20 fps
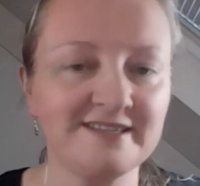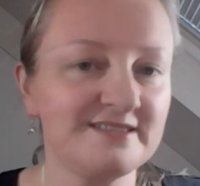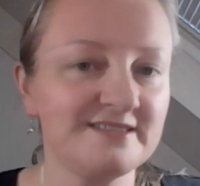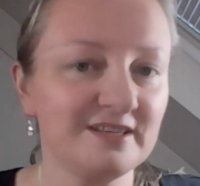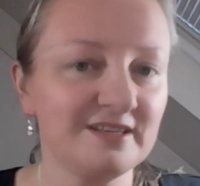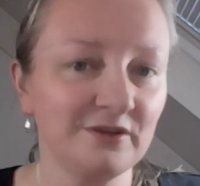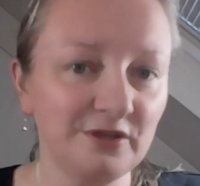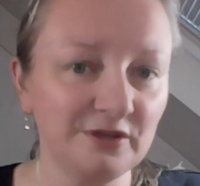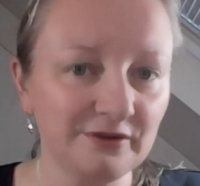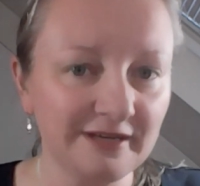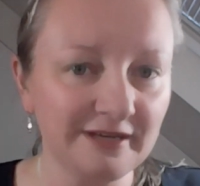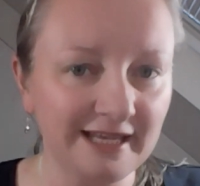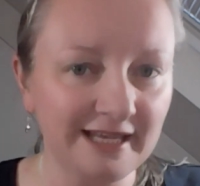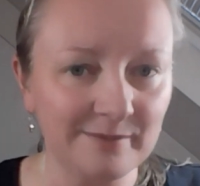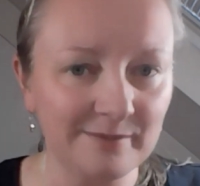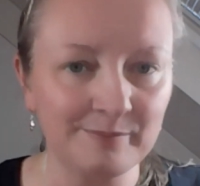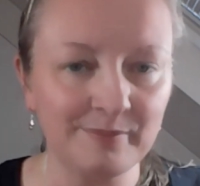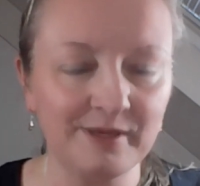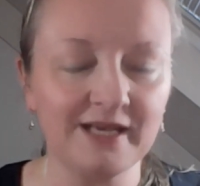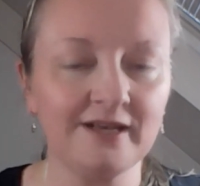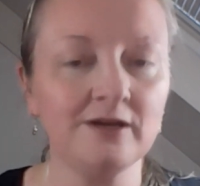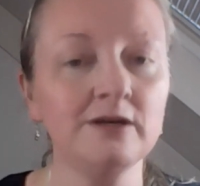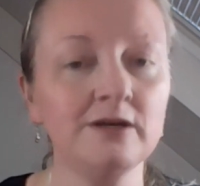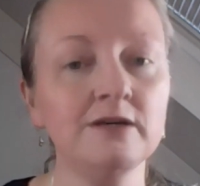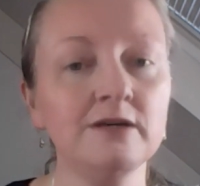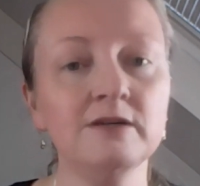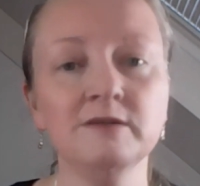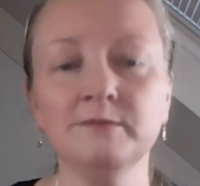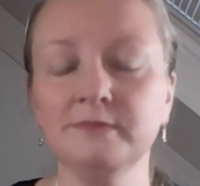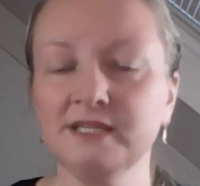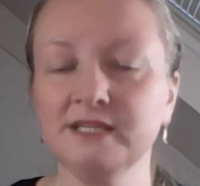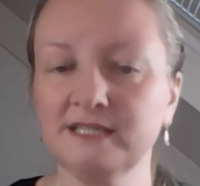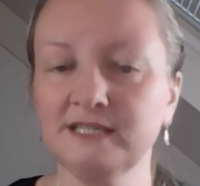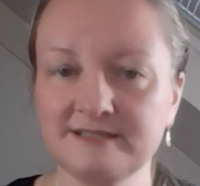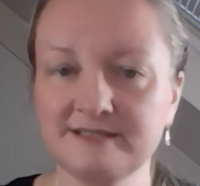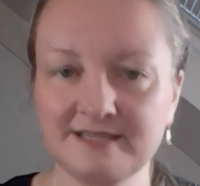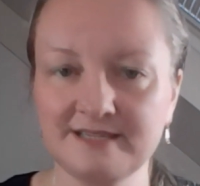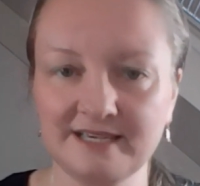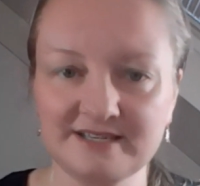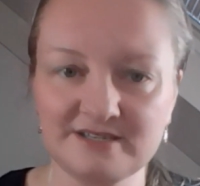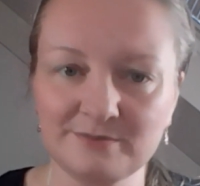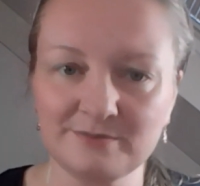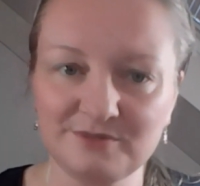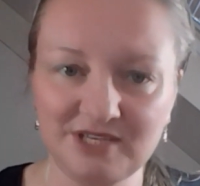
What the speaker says: till you get back home and take some